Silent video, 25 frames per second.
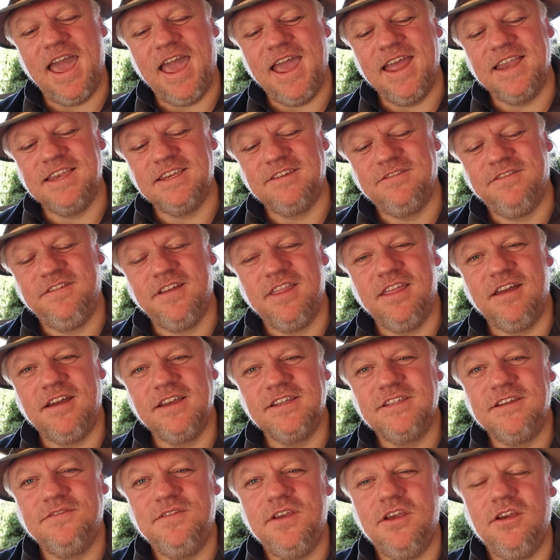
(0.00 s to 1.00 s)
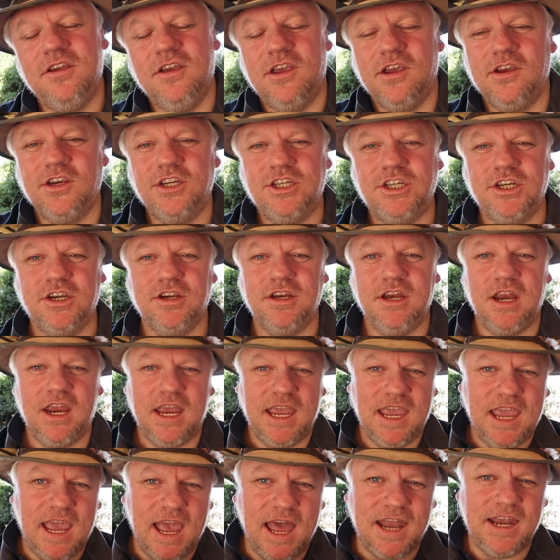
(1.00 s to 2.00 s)
And for those of you who shoot
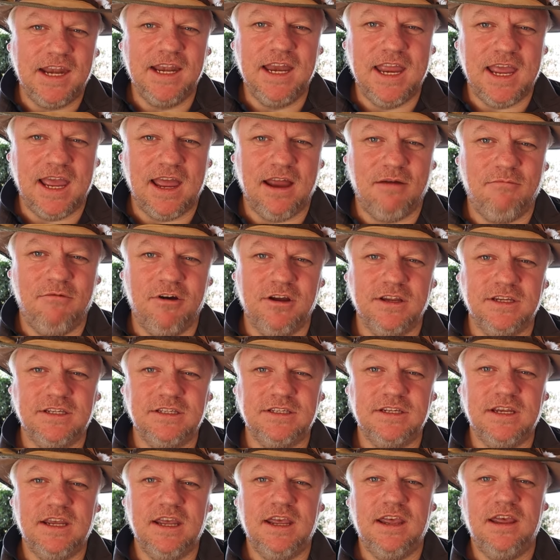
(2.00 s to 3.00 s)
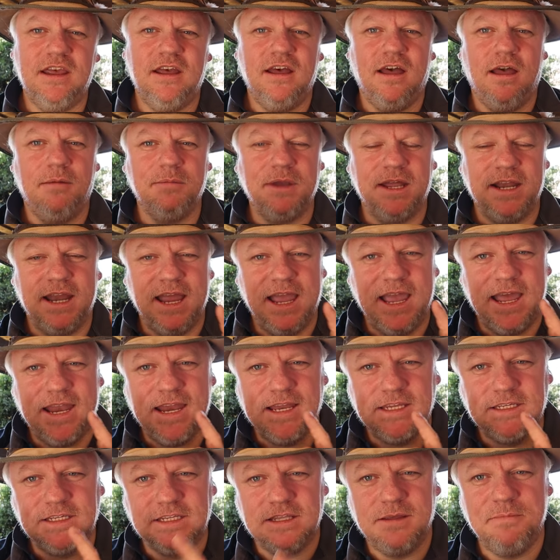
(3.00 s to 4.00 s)
Canon cameras, I'm going to head
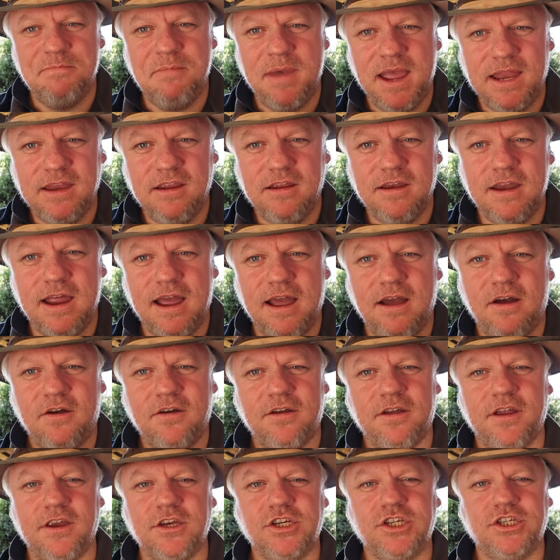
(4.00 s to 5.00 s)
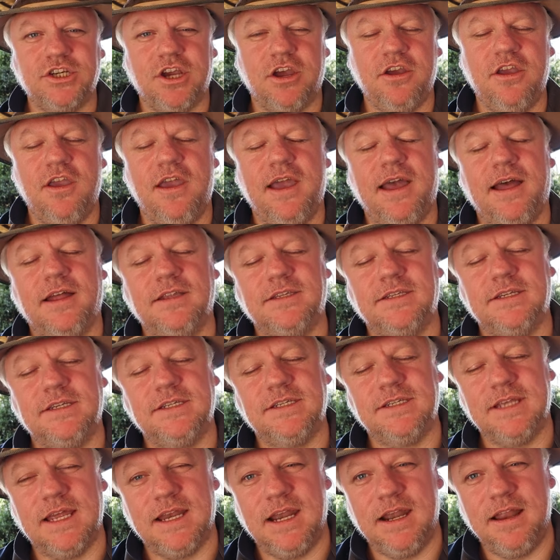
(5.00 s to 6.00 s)
into the menu now and show you how to
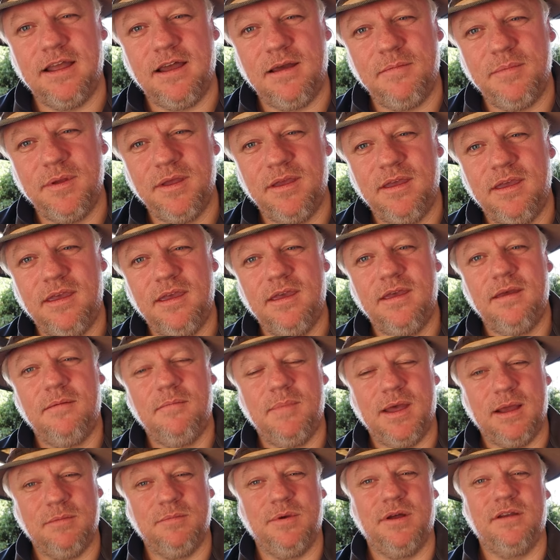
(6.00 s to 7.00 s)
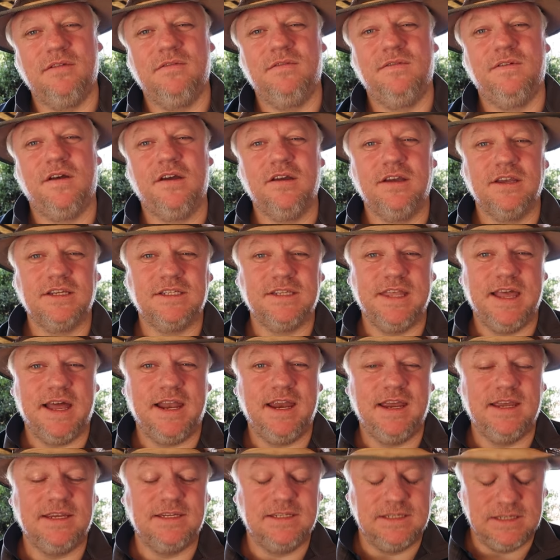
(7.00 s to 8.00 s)
set it up. Back button focus,
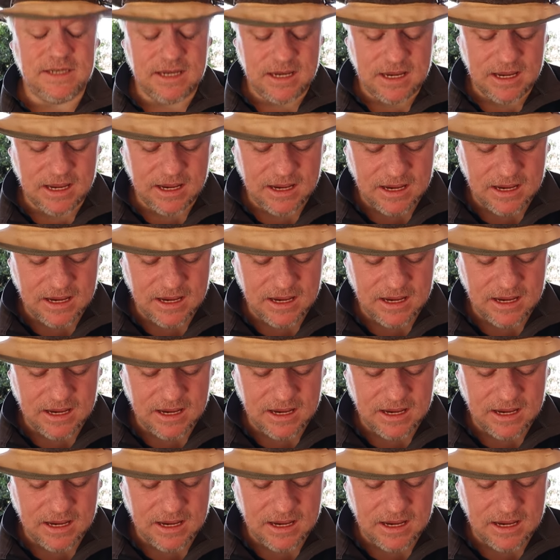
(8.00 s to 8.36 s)
that is.